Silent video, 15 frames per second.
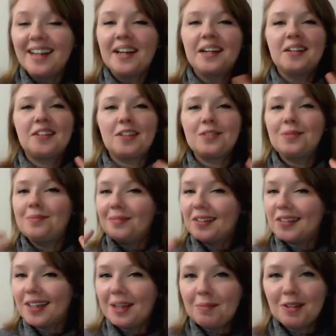So
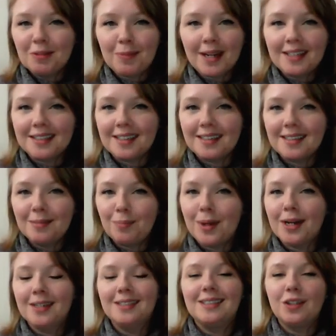same spelling,
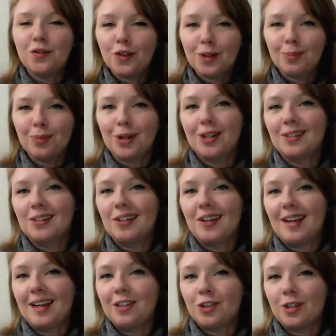but different
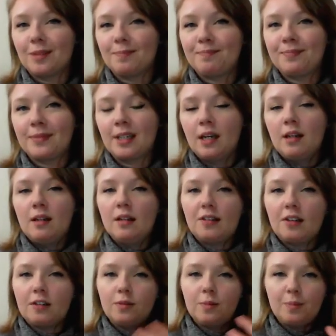pronunciation.
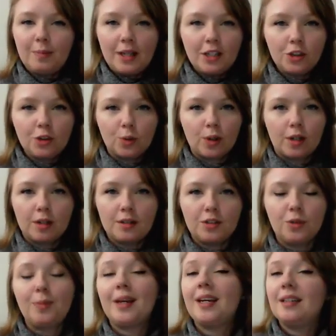So make sure to
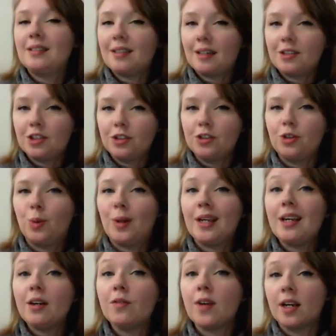pay attention to
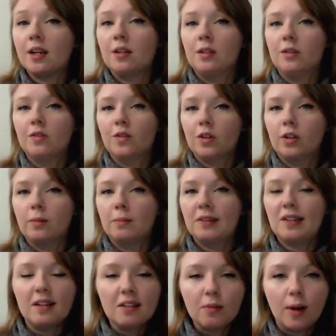irregular verbs
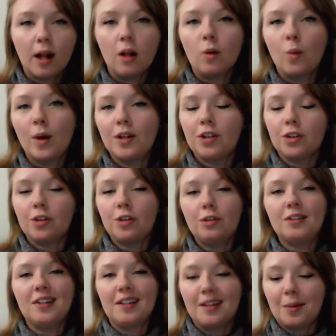as well when you're
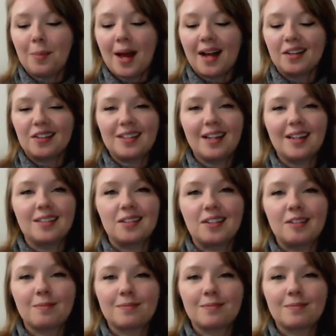using the past tense.